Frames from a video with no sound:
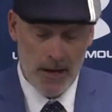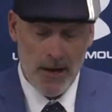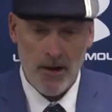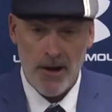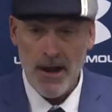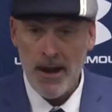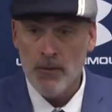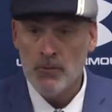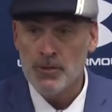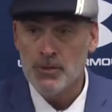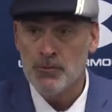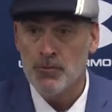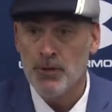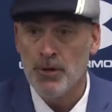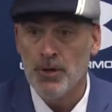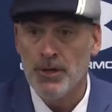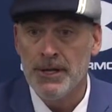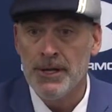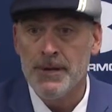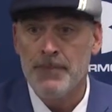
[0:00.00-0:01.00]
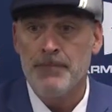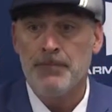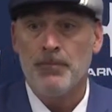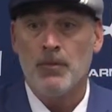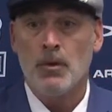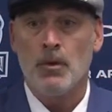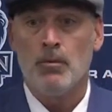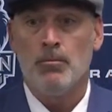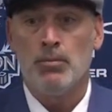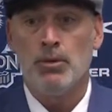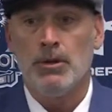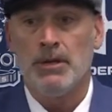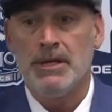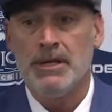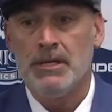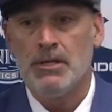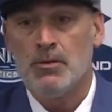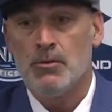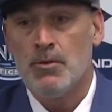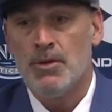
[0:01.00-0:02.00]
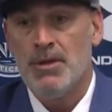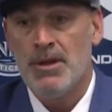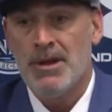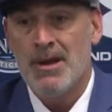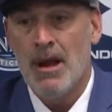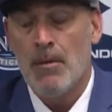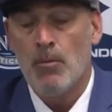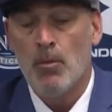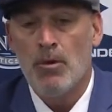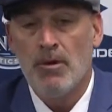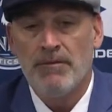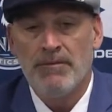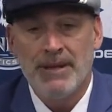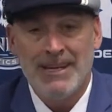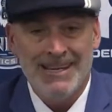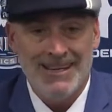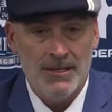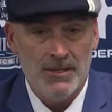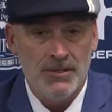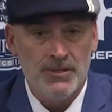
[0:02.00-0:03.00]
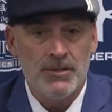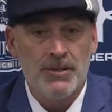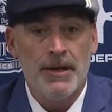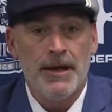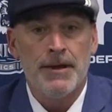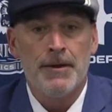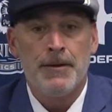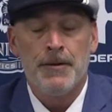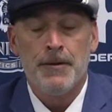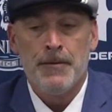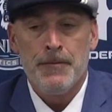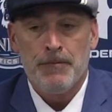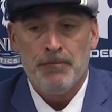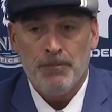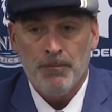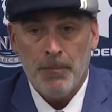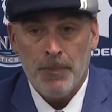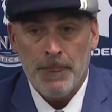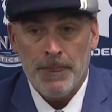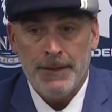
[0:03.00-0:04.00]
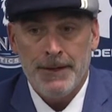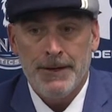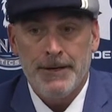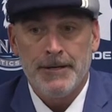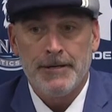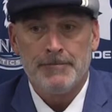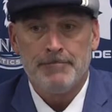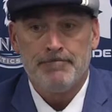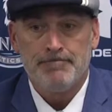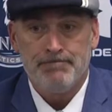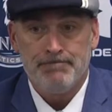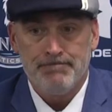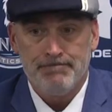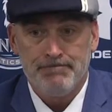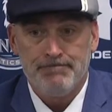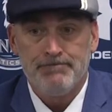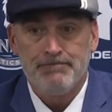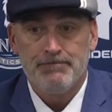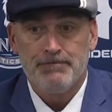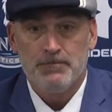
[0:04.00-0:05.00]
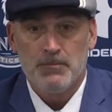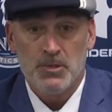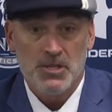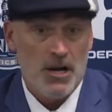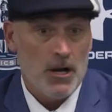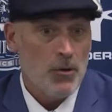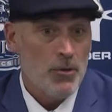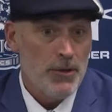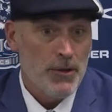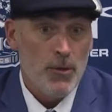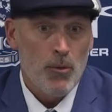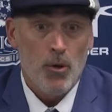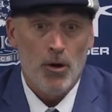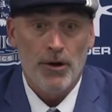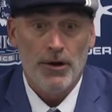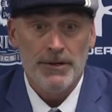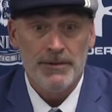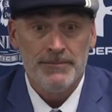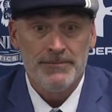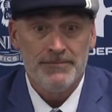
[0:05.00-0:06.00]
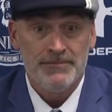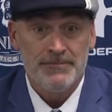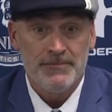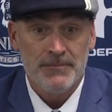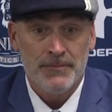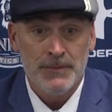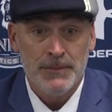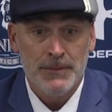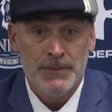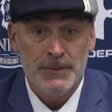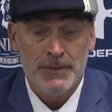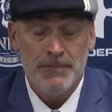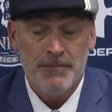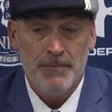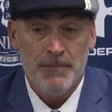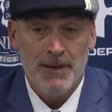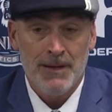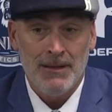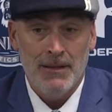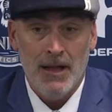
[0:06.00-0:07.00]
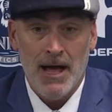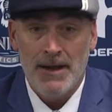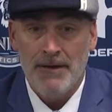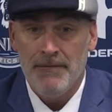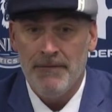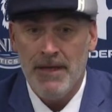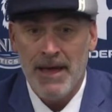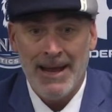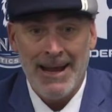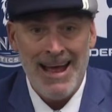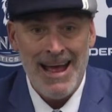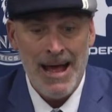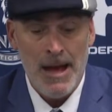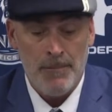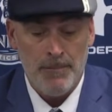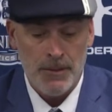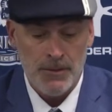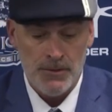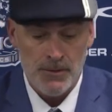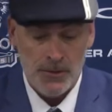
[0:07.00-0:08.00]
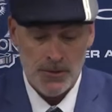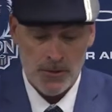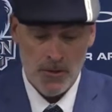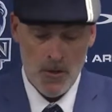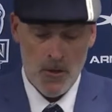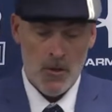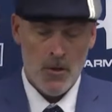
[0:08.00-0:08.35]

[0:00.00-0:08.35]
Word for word: Harry, I was really pleased with the number of kids that um, stuck with their word. Um, a lot of that happens